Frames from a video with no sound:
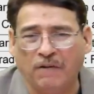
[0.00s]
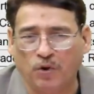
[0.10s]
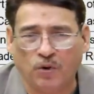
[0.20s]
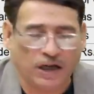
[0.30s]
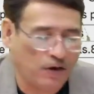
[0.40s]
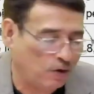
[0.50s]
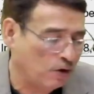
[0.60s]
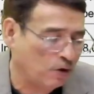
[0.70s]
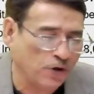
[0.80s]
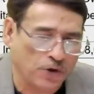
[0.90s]
you cannot
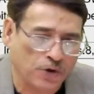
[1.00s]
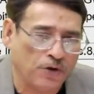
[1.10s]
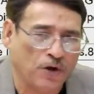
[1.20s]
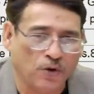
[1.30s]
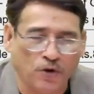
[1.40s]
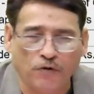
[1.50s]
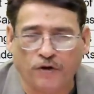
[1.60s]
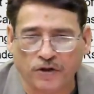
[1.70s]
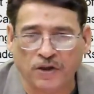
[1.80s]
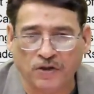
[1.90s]
or you should not go for
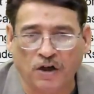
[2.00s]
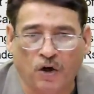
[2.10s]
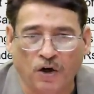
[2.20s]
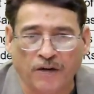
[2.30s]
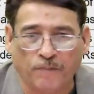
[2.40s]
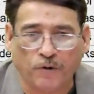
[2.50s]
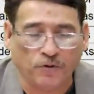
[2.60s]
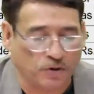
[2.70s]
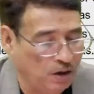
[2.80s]
such a long approach.